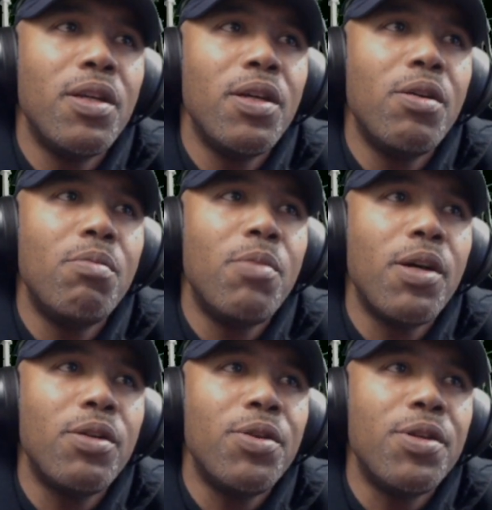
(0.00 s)
There go
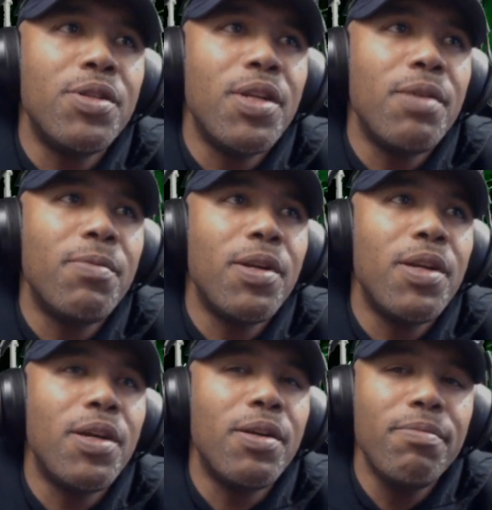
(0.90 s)
Mark Noyer's name right
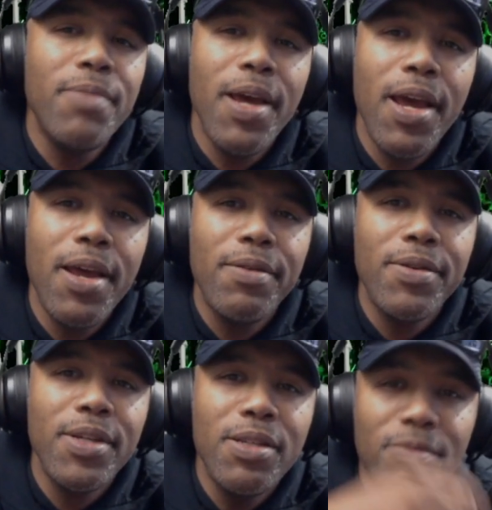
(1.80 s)
there. Man, these